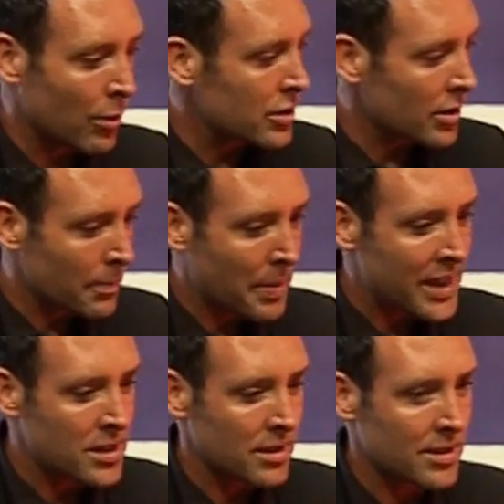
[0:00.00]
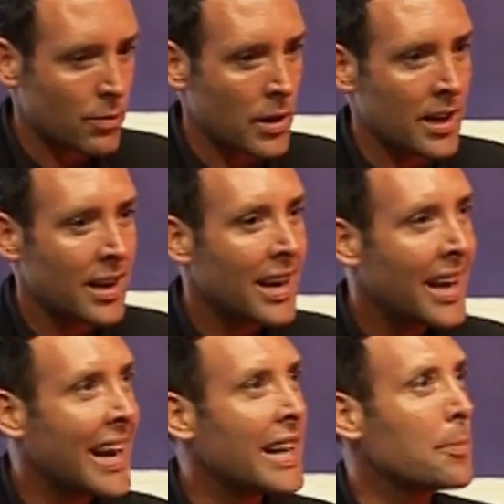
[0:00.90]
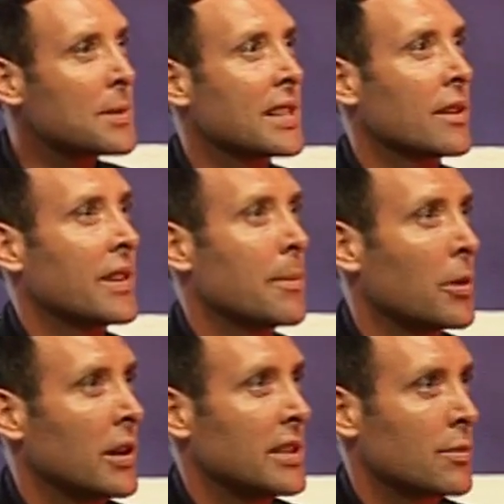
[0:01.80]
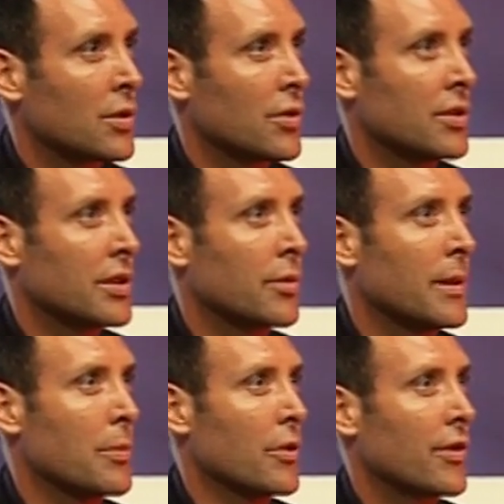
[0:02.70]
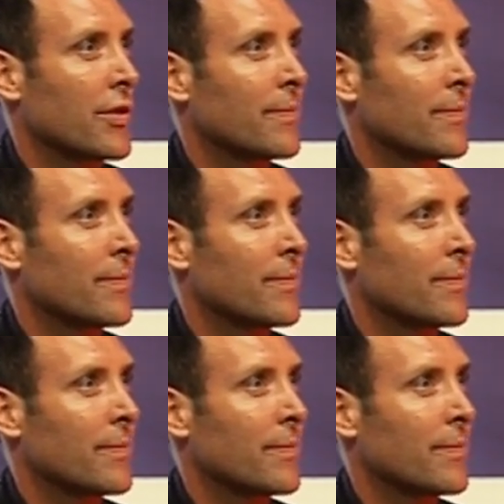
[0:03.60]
worked on patients where 80% of their bodies were third-degree burns.